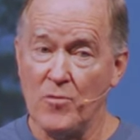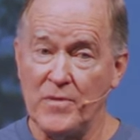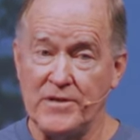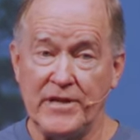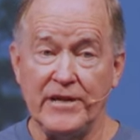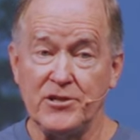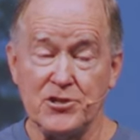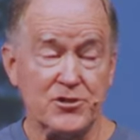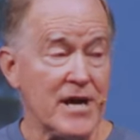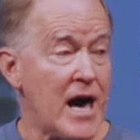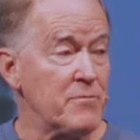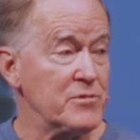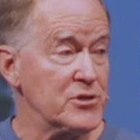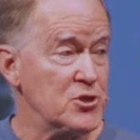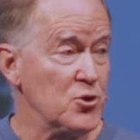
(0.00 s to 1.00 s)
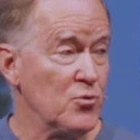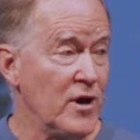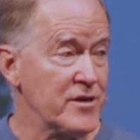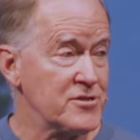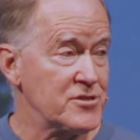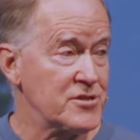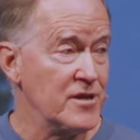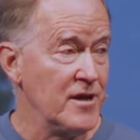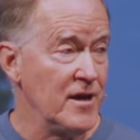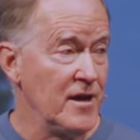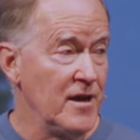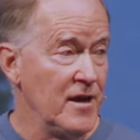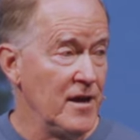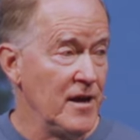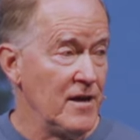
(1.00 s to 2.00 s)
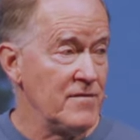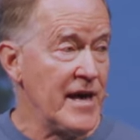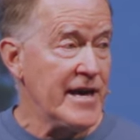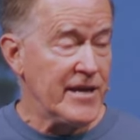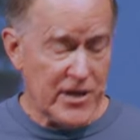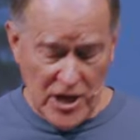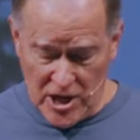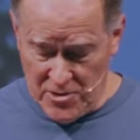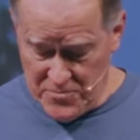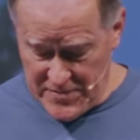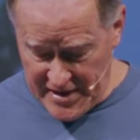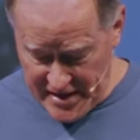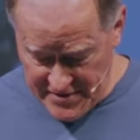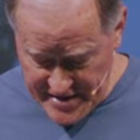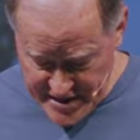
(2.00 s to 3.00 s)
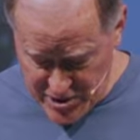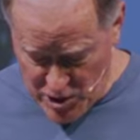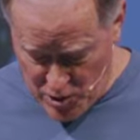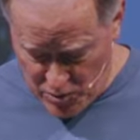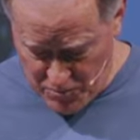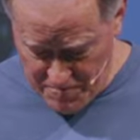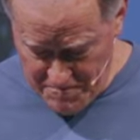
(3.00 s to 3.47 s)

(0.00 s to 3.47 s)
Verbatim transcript: but they just happen to us. They come and they go.